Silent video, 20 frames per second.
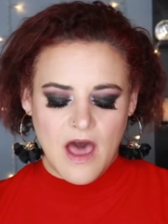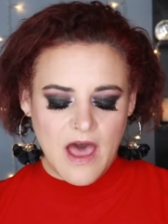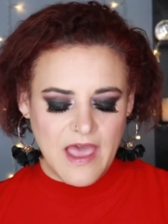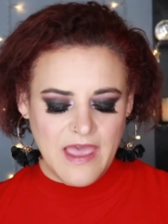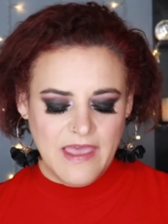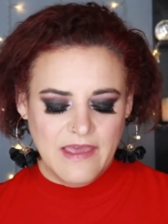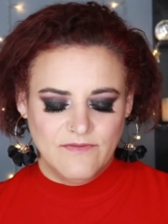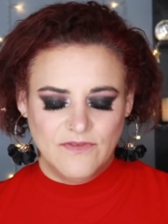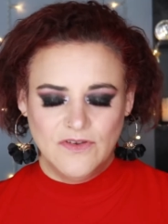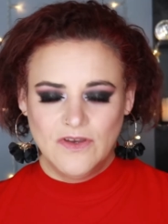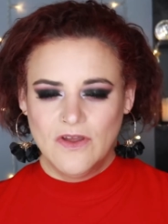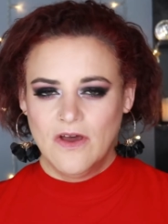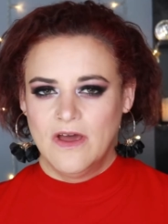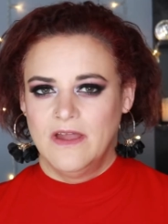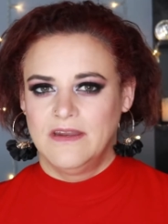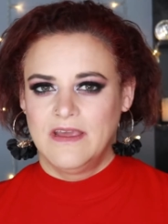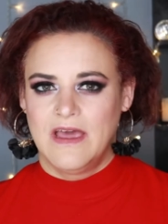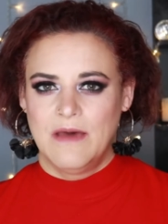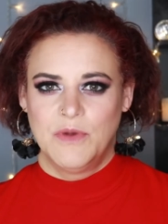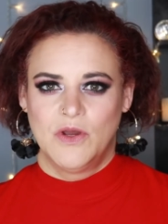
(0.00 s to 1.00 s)
I have
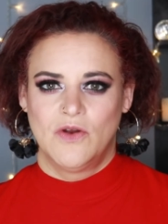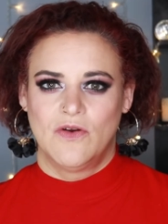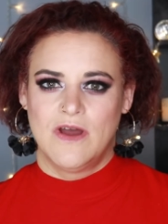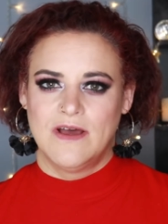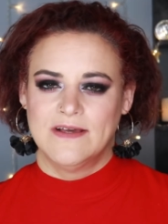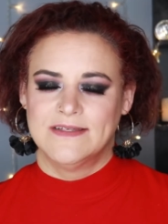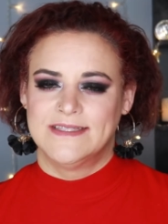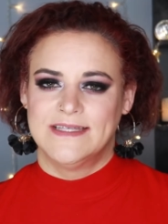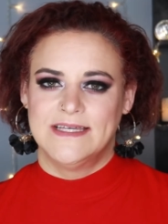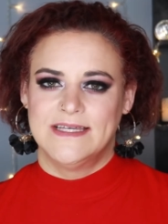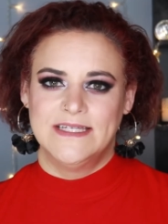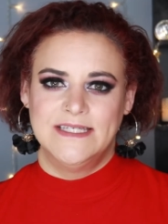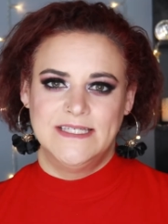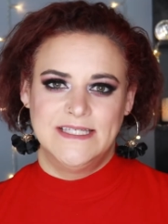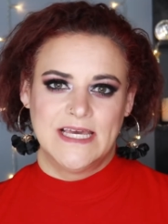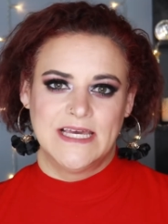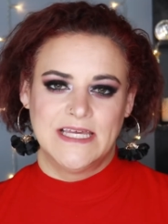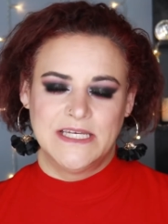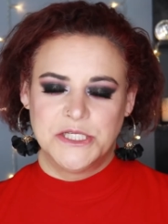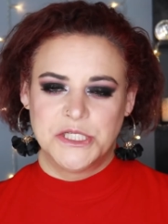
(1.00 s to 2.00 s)
not come across a
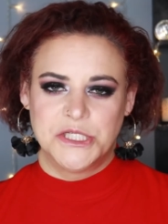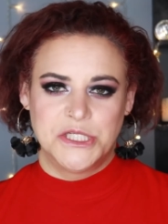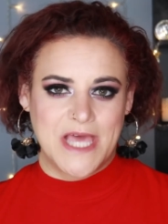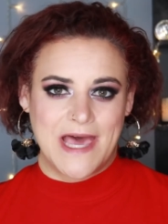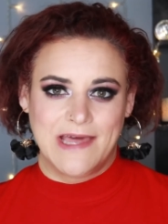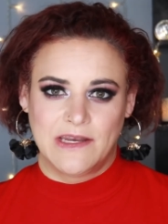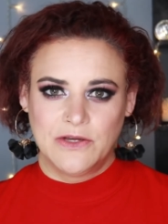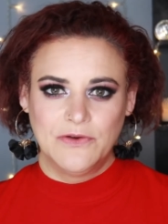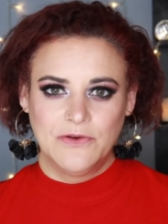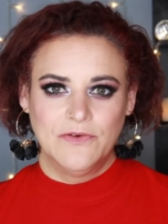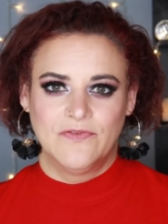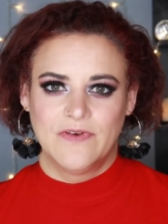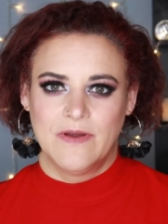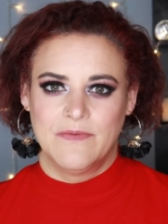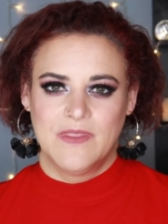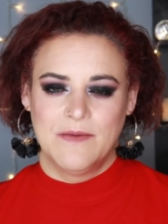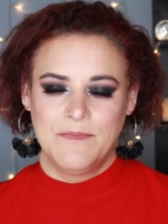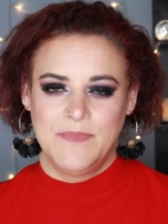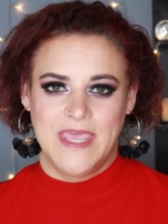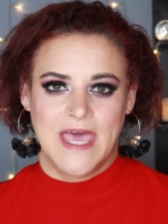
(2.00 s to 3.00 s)
dud shadow
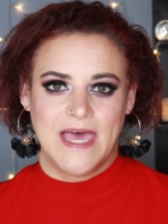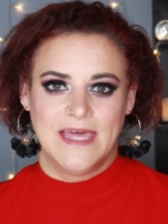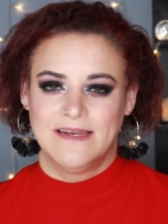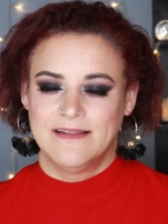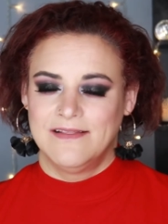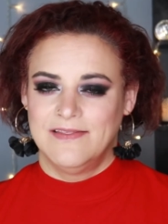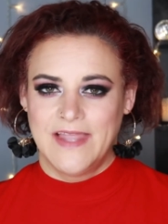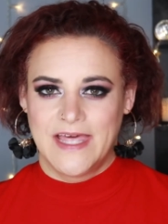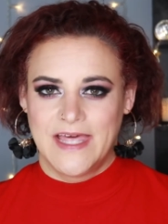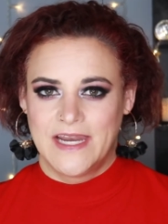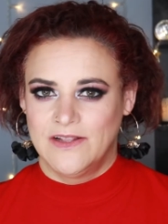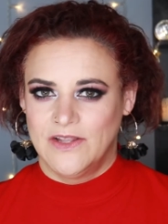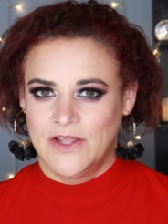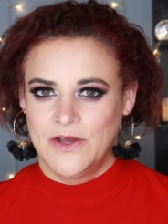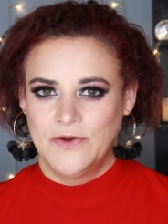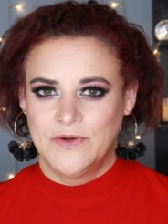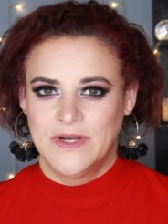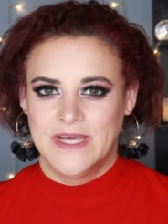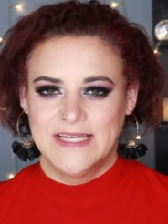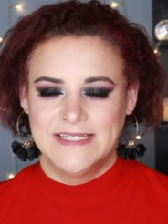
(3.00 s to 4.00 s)
from them yet, let
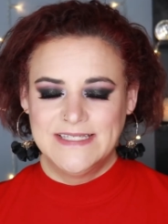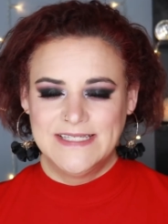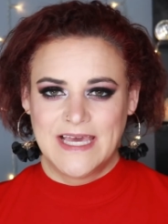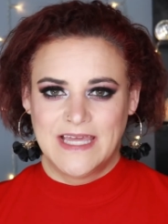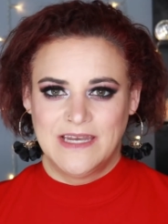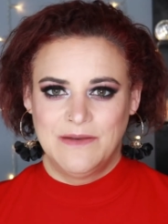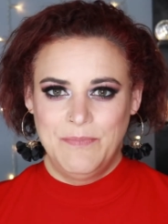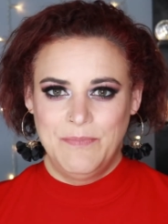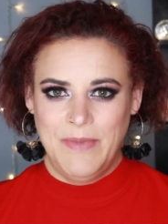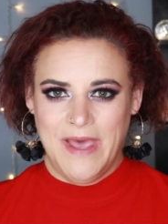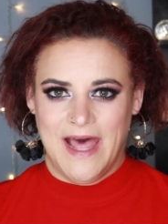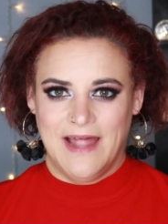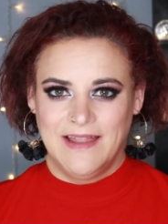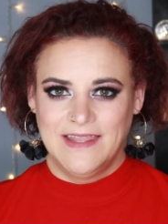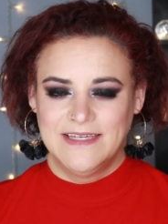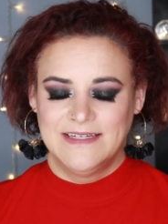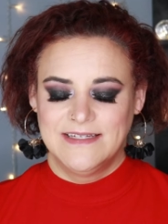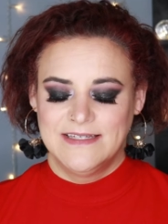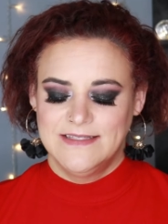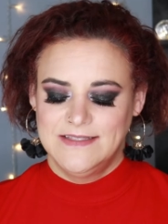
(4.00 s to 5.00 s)
alone a dud
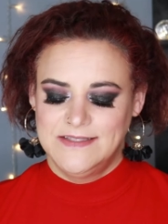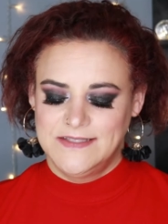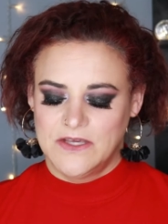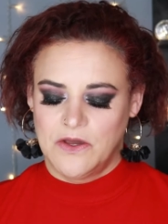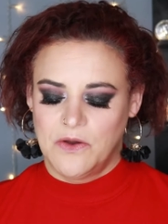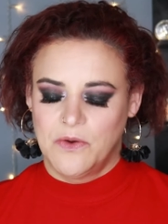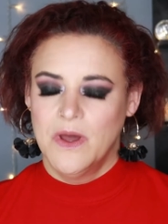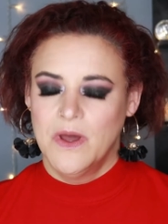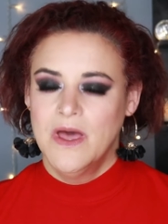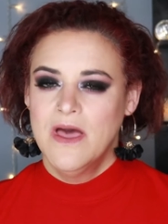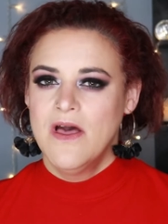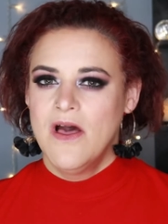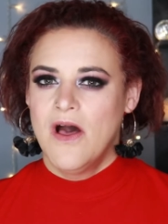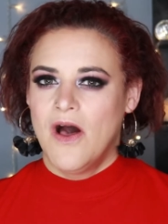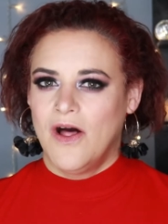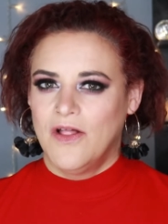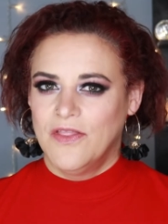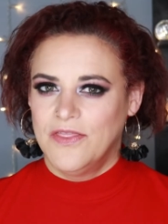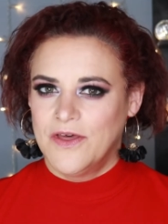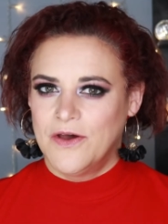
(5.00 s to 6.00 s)
palette. So
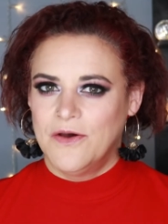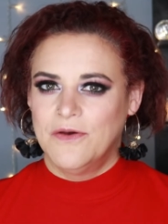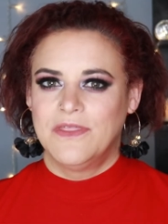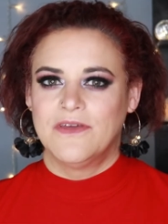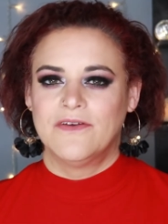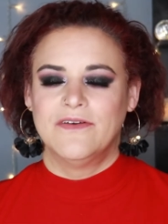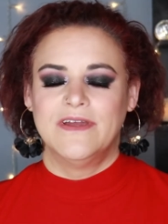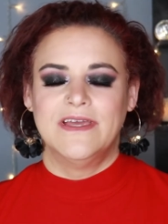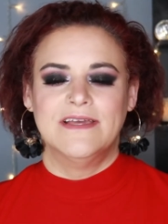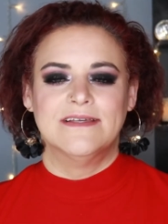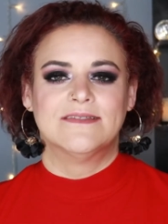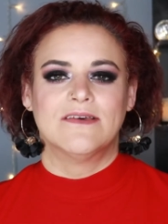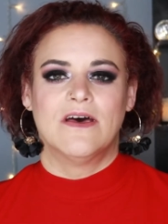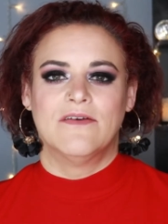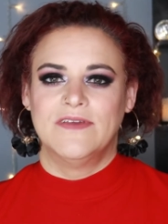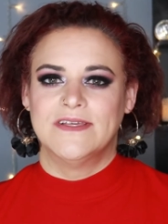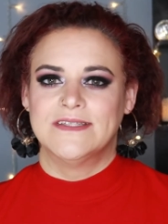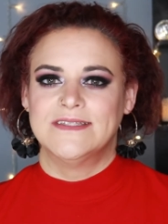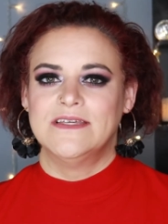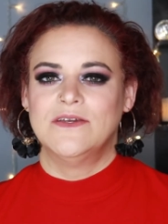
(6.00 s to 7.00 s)
although there is
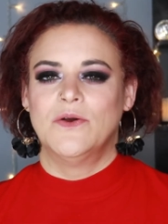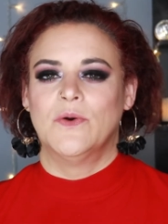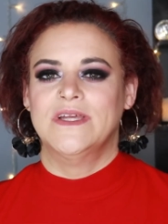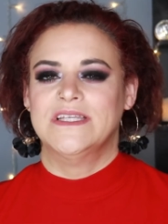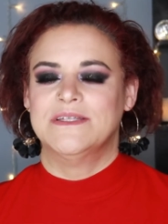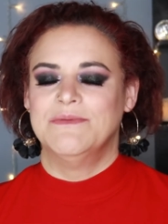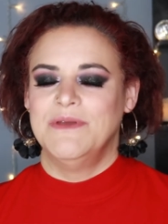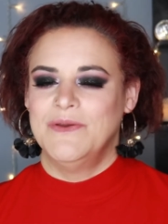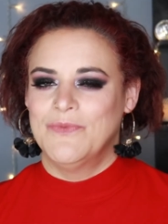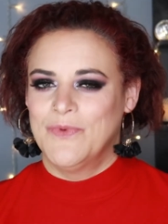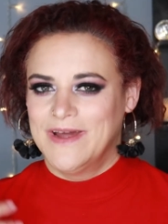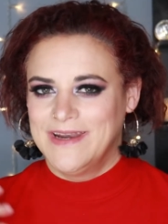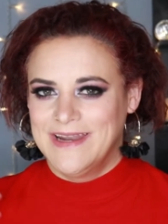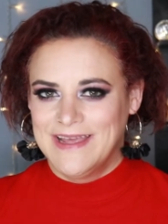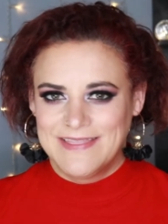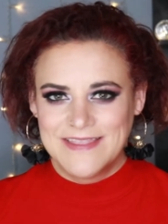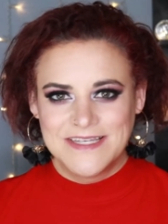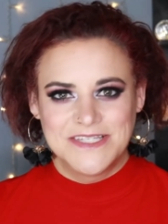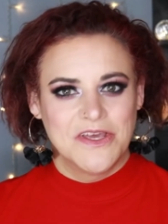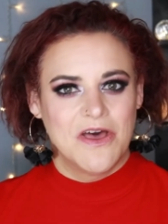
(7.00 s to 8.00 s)
obviously going to be one
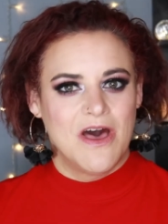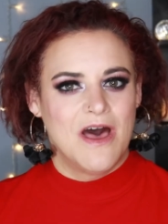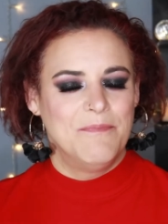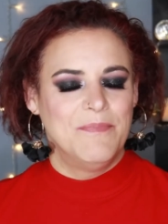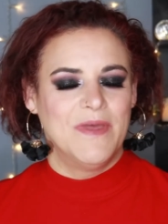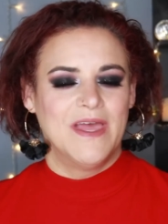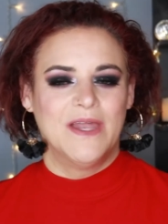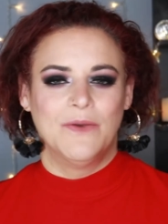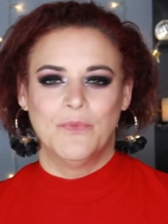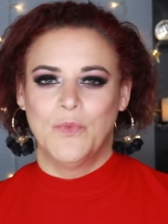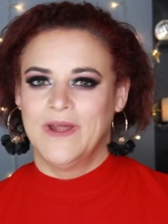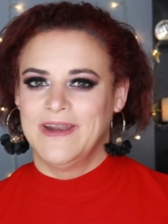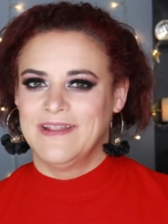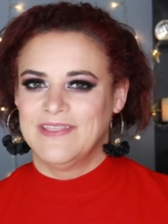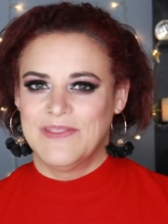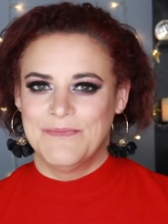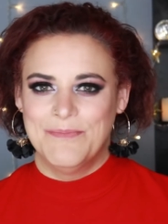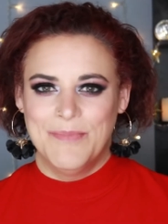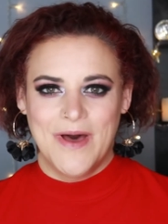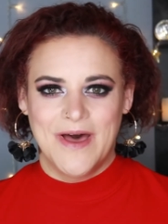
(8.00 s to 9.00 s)
at the top and one
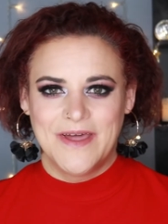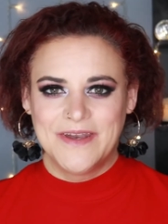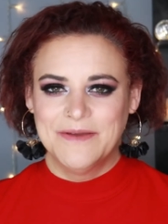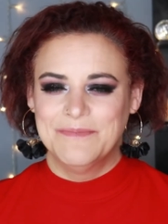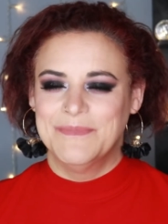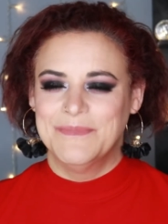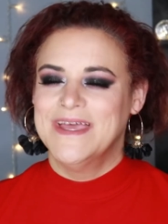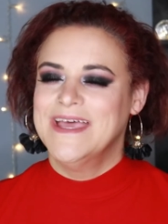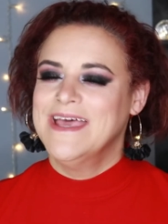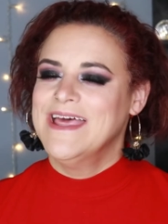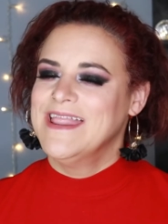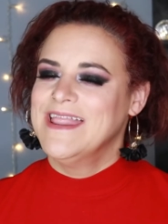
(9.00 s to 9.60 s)
at the bottom,